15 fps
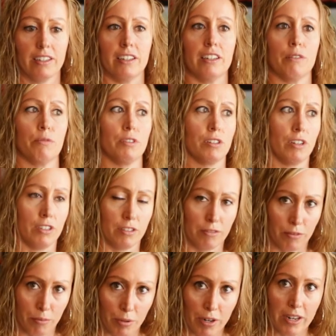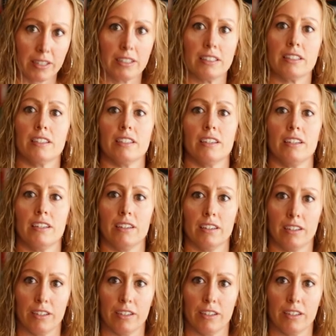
and it was caused from pregnancy.